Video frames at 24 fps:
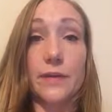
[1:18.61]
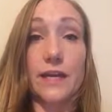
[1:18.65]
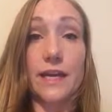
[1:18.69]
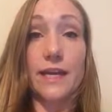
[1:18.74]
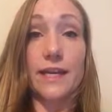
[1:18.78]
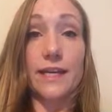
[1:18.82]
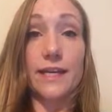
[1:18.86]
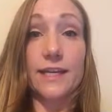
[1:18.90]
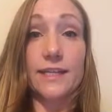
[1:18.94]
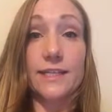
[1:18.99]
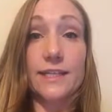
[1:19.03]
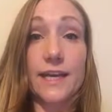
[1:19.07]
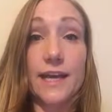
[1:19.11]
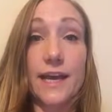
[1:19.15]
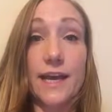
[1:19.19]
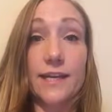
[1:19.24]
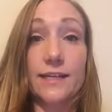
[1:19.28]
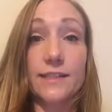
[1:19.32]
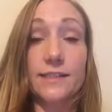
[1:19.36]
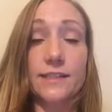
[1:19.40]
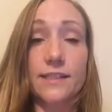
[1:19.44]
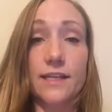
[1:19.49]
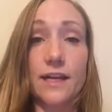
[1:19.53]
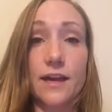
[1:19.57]
panic
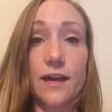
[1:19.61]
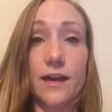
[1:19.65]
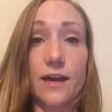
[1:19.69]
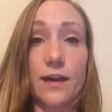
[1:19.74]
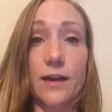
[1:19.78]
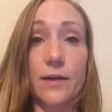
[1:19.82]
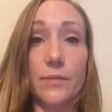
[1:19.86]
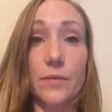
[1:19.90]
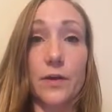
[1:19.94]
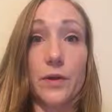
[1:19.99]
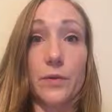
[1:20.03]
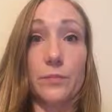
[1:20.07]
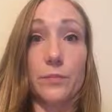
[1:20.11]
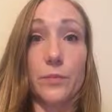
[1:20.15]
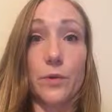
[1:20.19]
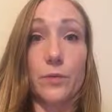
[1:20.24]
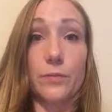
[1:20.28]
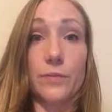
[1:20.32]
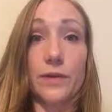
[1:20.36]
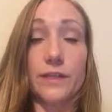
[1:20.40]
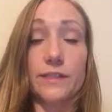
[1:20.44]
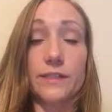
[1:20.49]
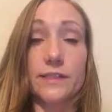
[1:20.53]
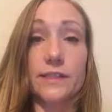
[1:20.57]
attacks,
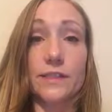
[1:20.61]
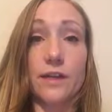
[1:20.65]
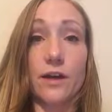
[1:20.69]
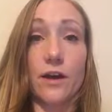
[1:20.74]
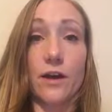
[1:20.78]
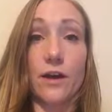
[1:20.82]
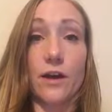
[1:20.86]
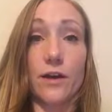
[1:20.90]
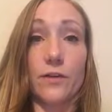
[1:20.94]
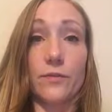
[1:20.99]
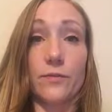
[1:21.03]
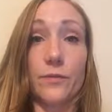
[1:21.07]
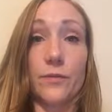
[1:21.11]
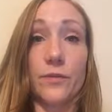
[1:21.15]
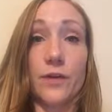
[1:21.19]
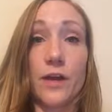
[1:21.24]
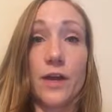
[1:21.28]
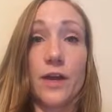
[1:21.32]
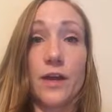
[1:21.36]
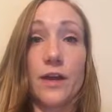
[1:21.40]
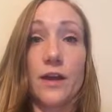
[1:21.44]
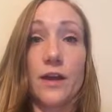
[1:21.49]
moments of